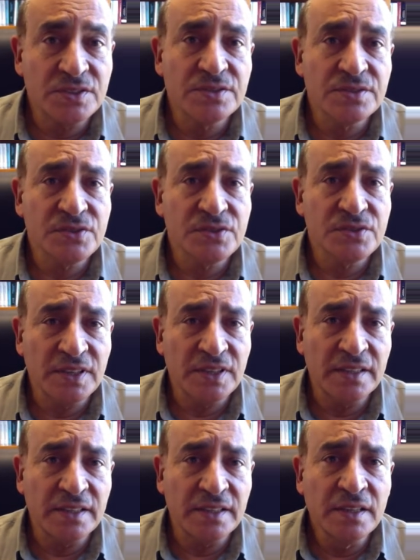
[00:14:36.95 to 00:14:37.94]
So you can
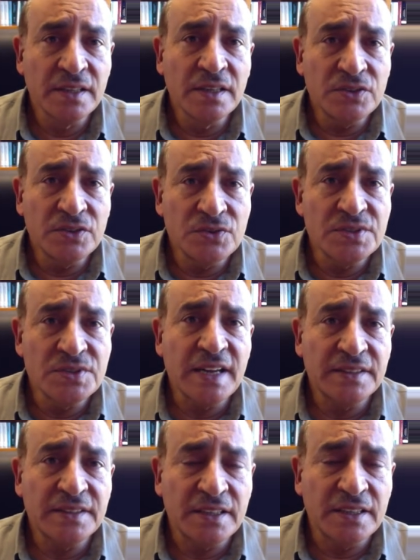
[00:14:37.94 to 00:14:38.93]
use that
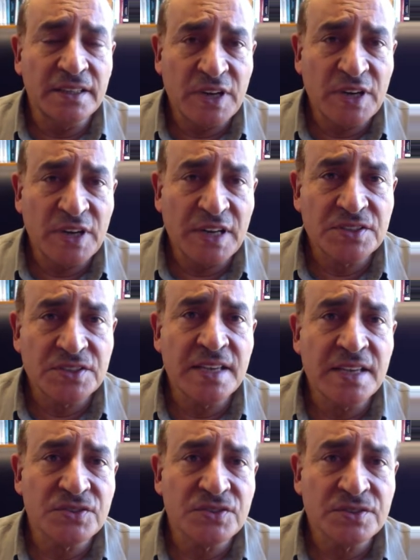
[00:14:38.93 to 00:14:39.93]
in pressure
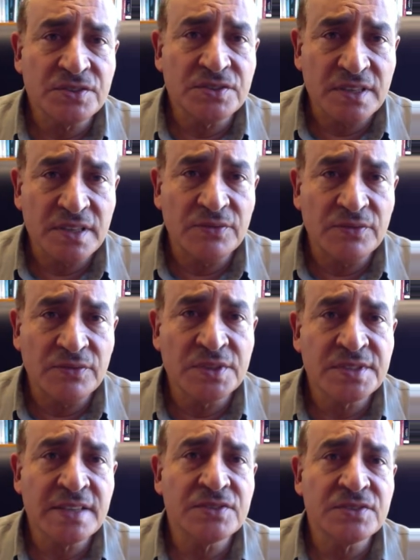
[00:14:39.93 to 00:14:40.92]
sensors, force
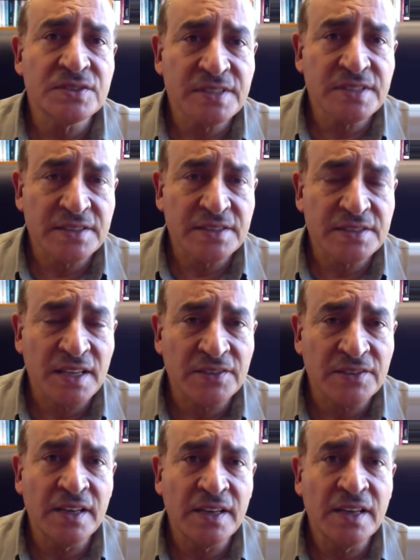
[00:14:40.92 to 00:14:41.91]
sensors,
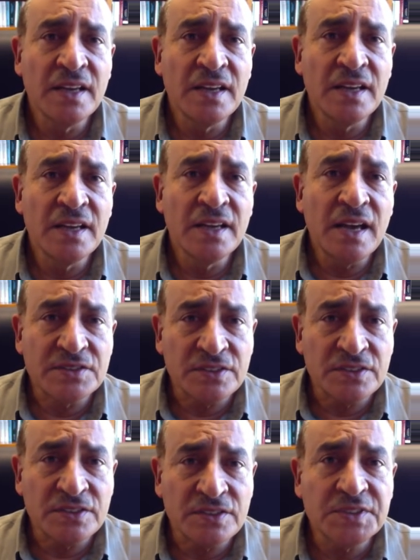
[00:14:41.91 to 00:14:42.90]

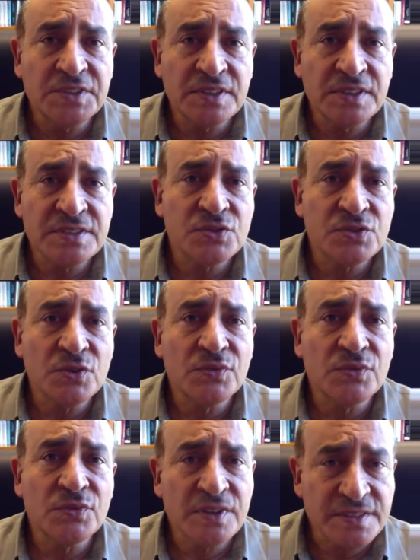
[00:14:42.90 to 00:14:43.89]
accelerometers, and so forth.
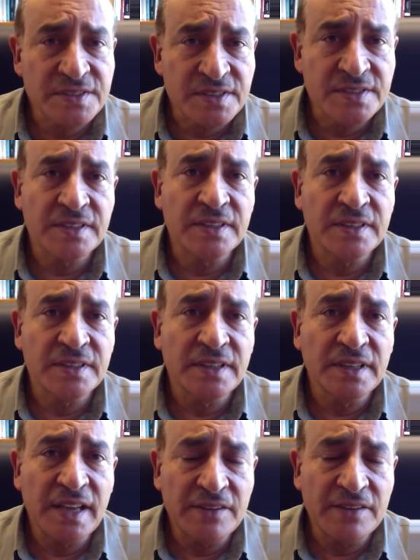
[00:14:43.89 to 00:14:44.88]
This is in
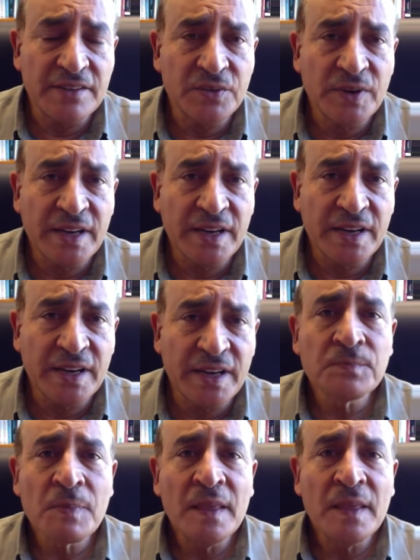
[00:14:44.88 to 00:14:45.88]
everywhere.
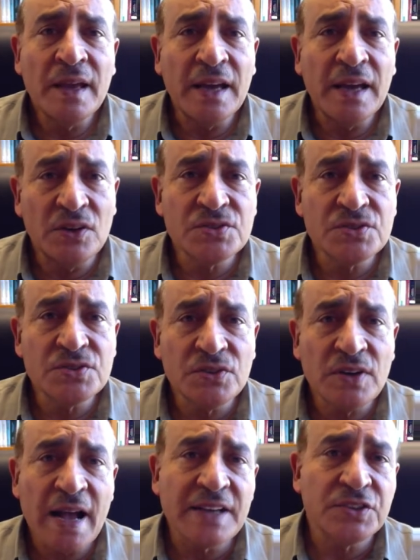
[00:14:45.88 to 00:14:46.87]
And also
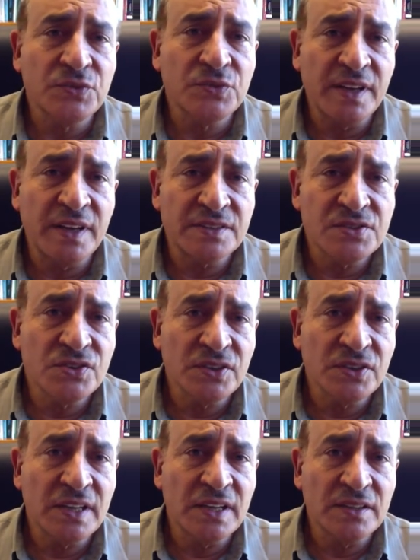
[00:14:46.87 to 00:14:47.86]
actuators, so you
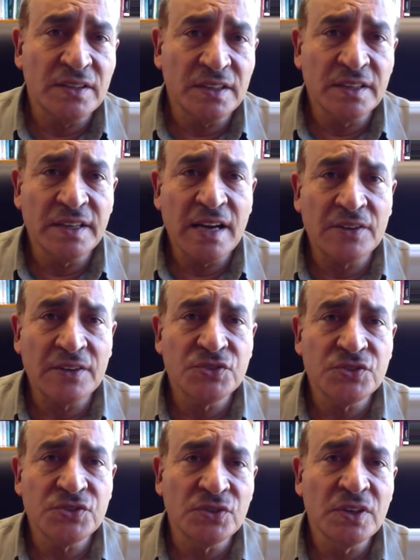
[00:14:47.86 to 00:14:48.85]
can learn how to
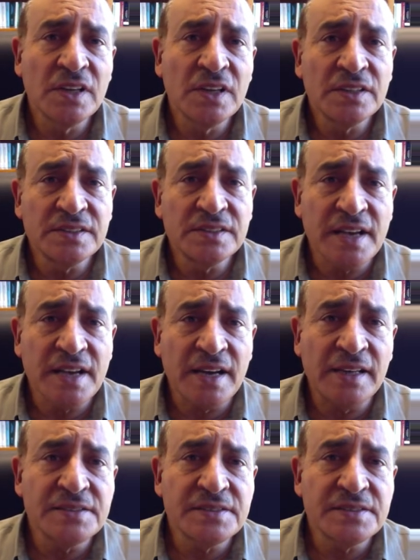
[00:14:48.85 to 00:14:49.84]
design
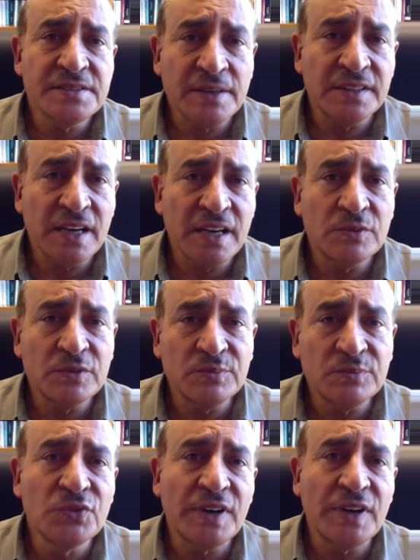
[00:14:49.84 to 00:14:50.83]
something that would
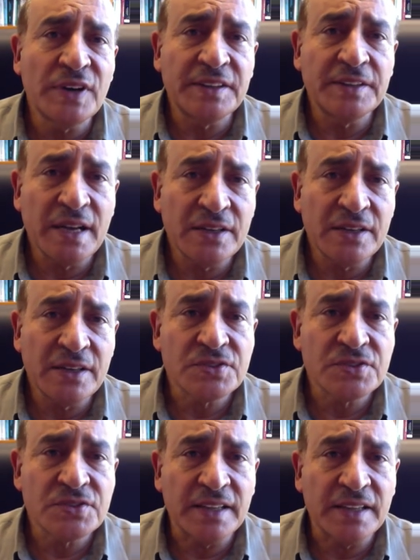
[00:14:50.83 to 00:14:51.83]
move at the micro scale.